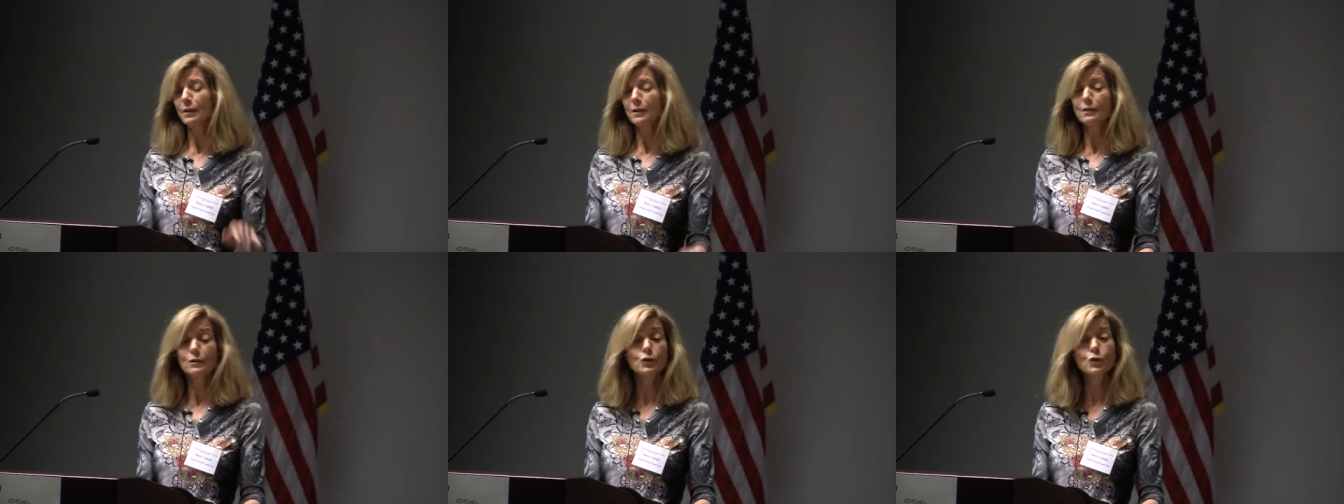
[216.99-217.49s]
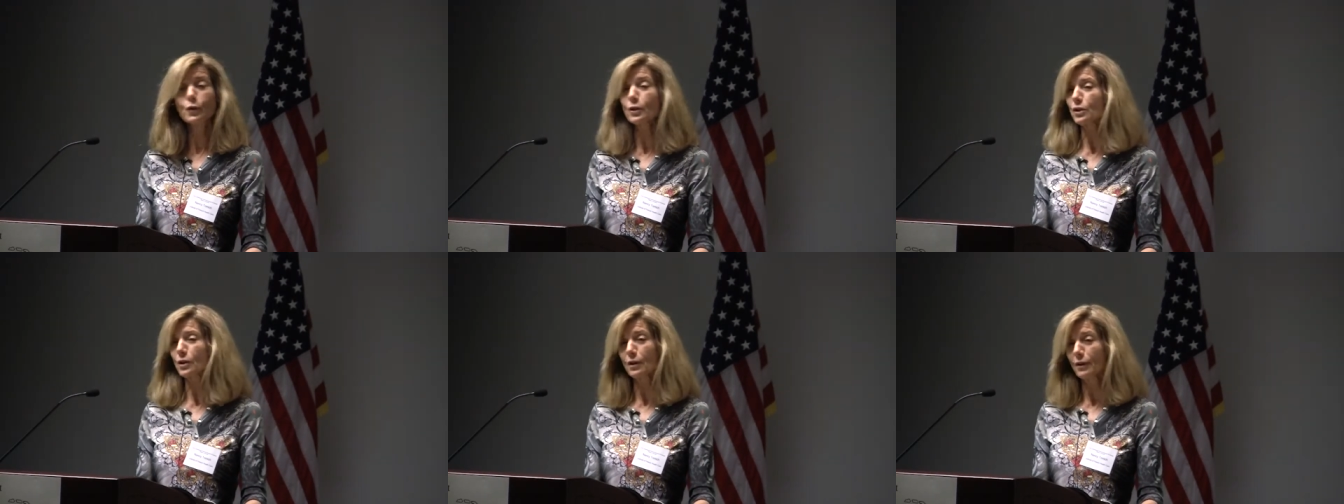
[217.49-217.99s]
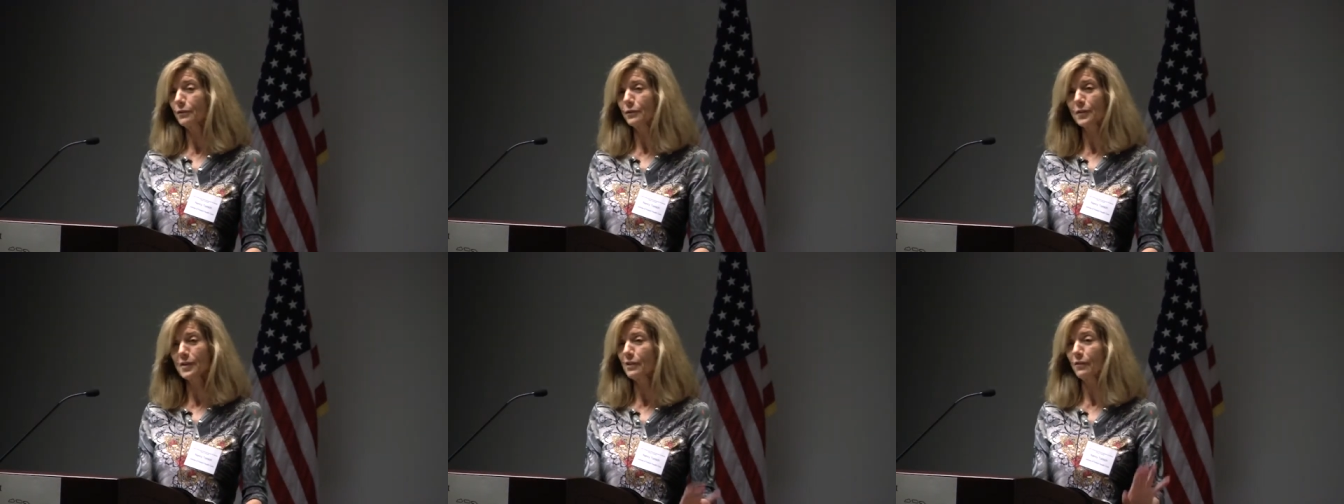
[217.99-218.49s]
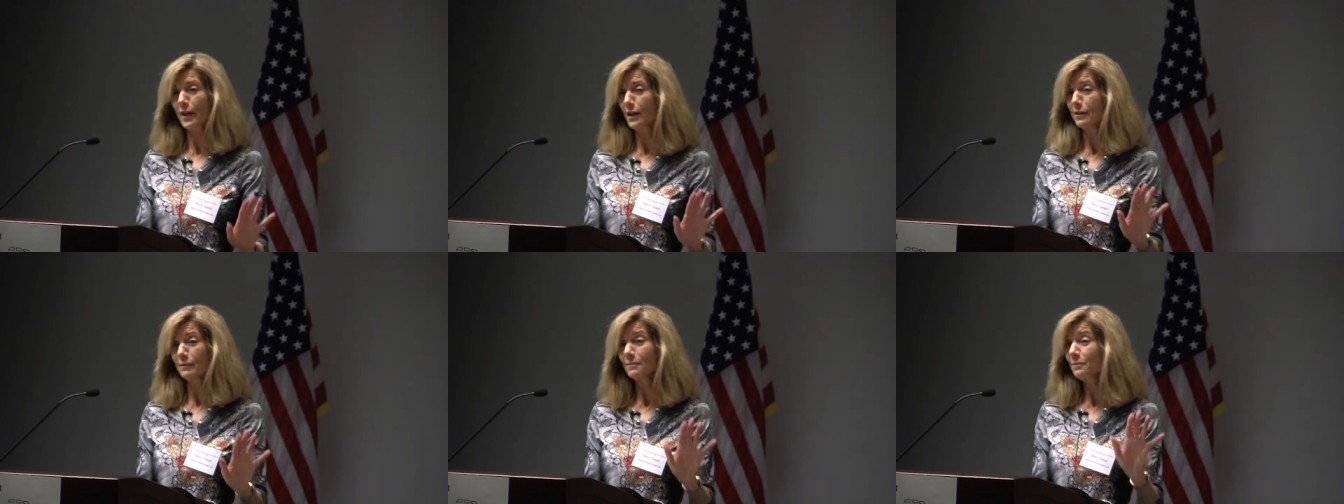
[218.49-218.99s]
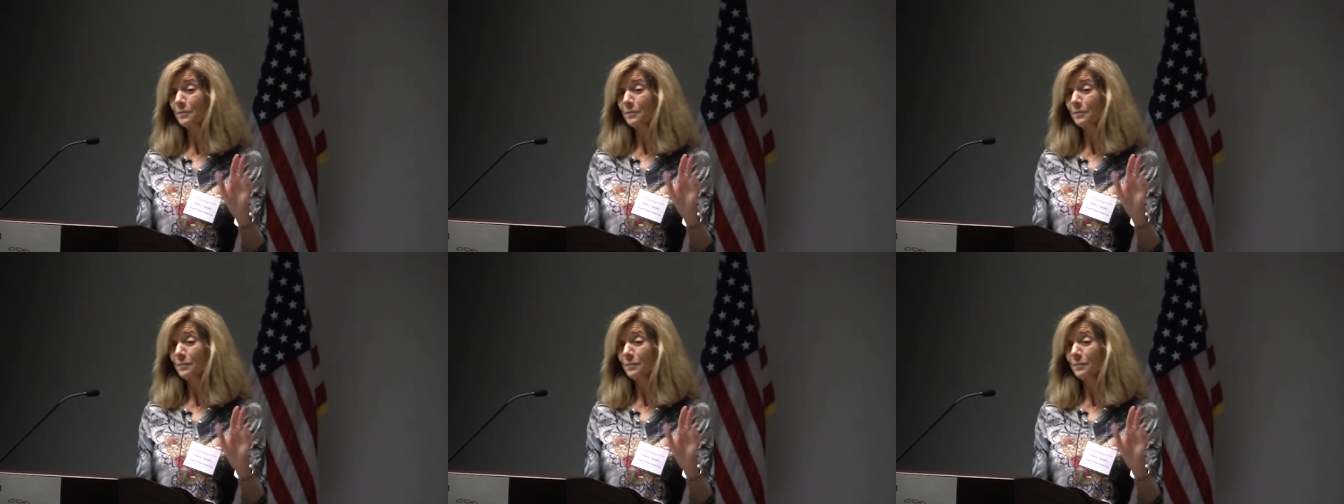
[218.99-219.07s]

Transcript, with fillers: in Georgia off Savannah.